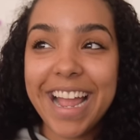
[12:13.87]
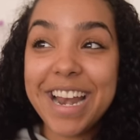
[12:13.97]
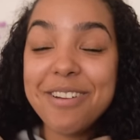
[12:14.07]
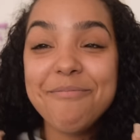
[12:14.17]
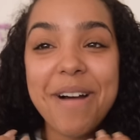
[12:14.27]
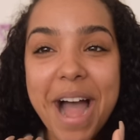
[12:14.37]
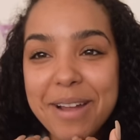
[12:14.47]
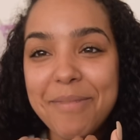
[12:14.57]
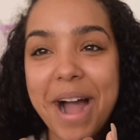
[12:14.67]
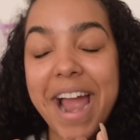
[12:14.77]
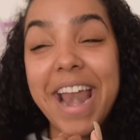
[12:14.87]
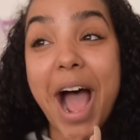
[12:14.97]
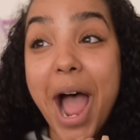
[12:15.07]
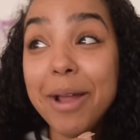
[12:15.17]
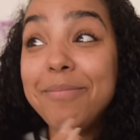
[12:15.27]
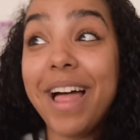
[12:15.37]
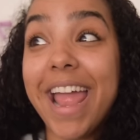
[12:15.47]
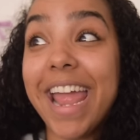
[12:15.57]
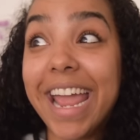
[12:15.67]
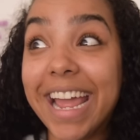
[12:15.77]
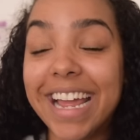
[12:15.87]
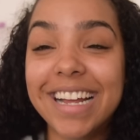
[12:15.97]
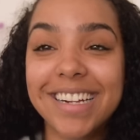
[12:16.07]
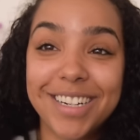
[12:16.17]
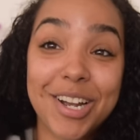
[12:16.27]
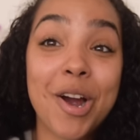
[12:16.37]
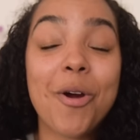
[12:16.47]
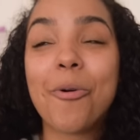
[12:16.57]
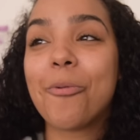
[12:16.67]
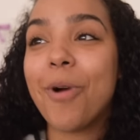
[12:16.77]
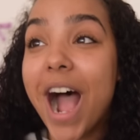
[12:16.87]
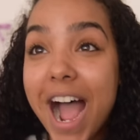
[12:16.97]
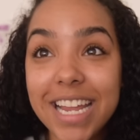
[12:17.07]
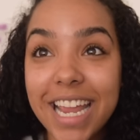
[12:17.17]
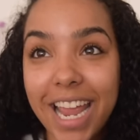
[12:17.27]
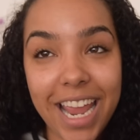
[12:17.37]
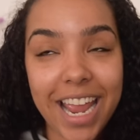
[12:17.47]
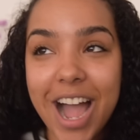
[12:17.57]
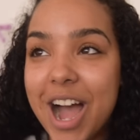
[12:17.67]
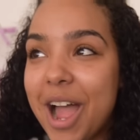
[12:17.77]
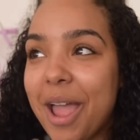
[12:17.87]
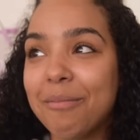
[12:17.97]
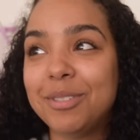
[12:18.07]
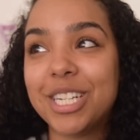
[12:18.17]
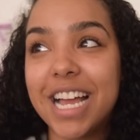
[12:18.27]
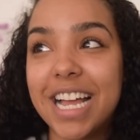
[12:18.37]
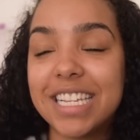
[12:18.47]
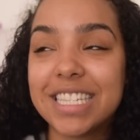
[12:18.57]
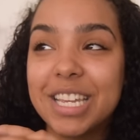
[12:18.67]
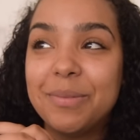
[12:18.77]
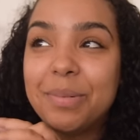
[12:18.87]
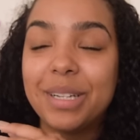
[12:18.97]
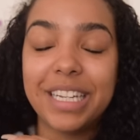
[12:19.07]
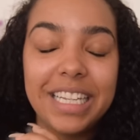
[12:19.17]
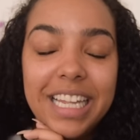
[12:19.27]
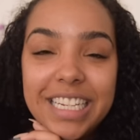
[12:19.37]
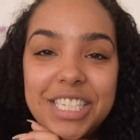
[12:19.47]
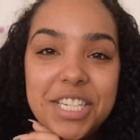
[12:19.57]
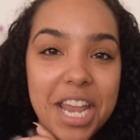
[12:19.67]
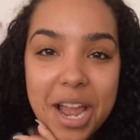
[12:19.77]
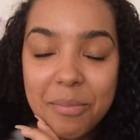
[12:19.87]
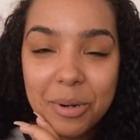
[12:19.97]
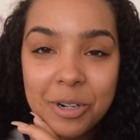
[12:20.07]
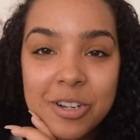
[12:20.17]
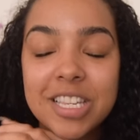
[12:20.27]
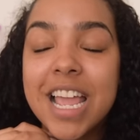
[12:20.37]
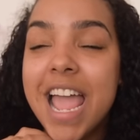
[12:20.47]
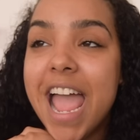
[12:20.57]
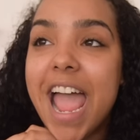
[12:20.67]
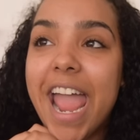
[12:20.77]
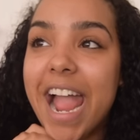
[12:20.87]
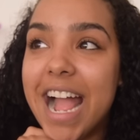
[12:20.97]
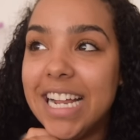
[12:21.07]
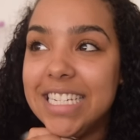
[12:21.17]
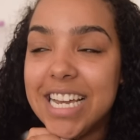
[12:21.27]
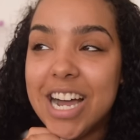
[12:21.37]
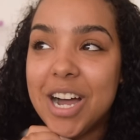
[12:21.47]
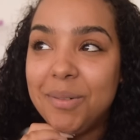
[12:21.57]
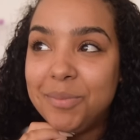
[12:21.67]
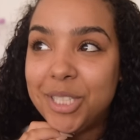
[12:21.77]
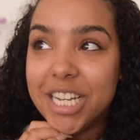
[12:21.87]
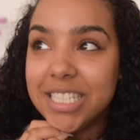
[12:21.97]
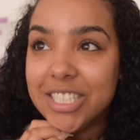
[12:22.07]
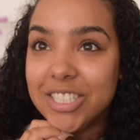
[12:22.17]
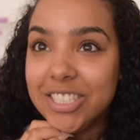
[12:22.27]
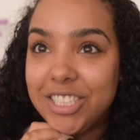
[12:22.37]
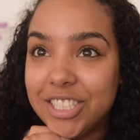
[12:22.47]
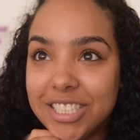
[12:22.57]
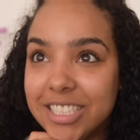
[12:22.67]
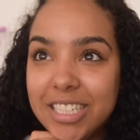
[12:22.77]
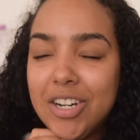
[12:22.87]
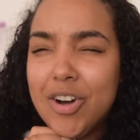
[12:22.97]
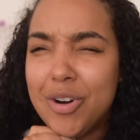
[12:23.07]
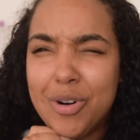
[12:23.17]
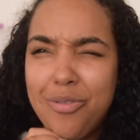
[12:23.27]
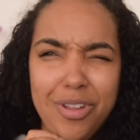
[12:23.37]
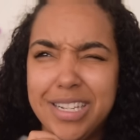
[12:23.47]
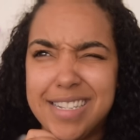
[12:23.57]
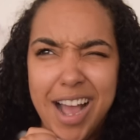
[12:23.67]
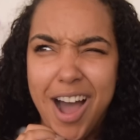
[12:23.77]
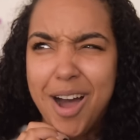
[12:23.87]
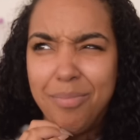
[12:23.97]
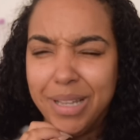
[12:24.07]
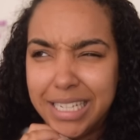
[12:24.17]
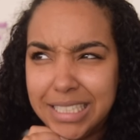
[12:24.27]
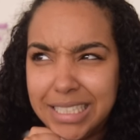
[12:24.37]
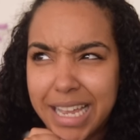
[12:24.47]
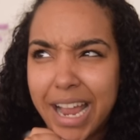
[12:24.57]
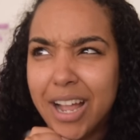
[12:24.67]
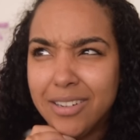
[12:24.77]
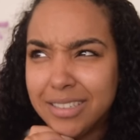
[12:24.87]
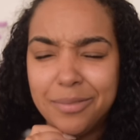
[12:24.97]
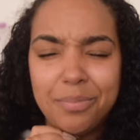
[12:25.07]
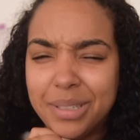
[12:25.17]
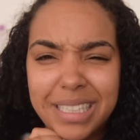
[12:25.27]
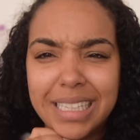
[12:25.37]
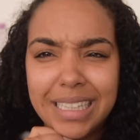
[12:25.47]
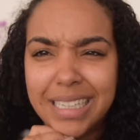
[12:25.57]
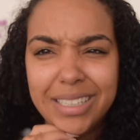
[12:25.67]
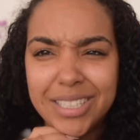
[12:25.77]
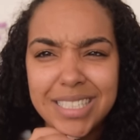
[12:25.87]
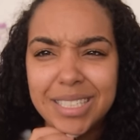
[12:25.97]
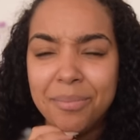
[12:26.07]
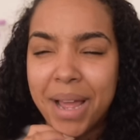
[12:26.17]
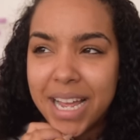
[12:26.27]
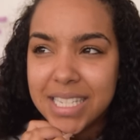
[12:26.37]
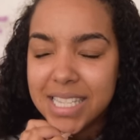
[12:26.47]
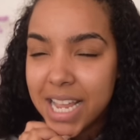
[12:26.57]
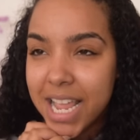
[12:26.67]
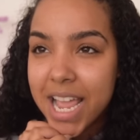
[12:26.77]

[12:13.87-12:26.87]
And in my mind, I'm like crying. I'm just completely in shambles and um, just, just over the top, like just like completely just a mess.